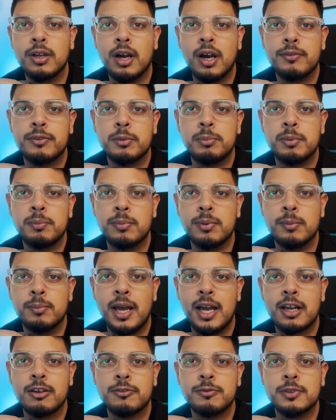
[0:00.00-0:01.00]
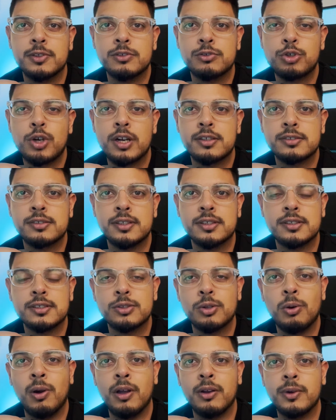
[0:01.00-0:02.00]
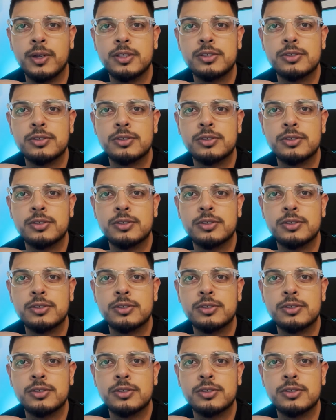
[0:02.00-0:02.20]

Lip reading: off the back of the trucks and so on, right?